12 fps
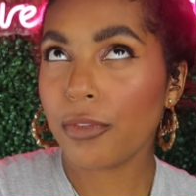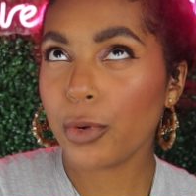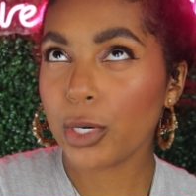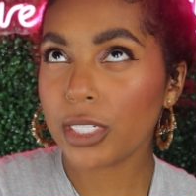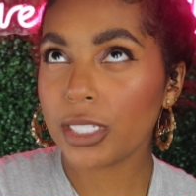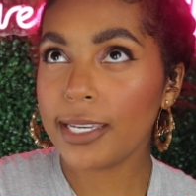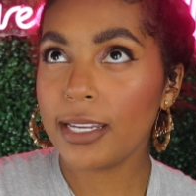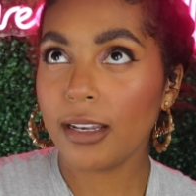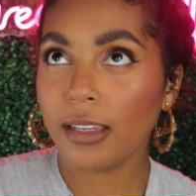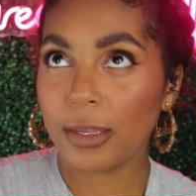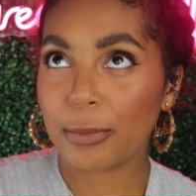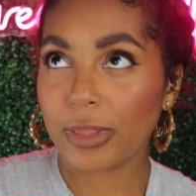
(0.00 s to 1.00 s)

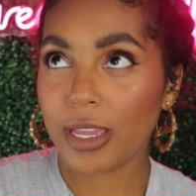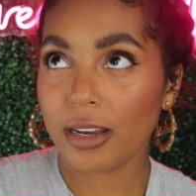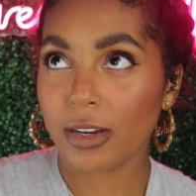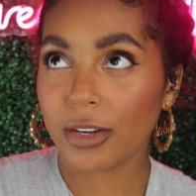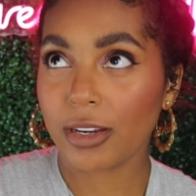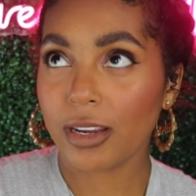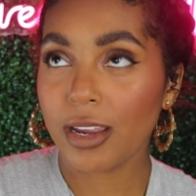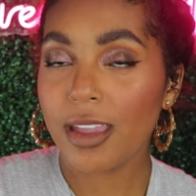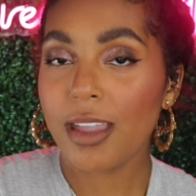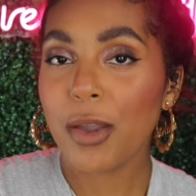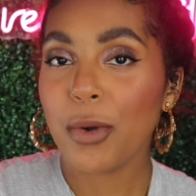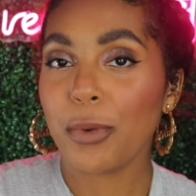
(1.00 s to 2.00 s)
14 lip liner
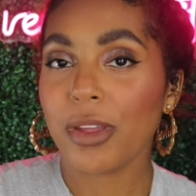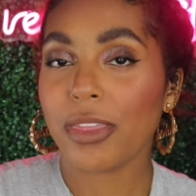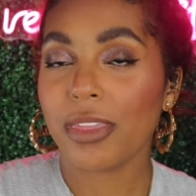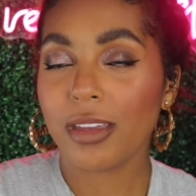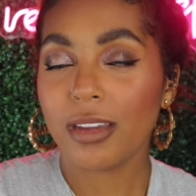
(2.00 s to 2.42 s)
with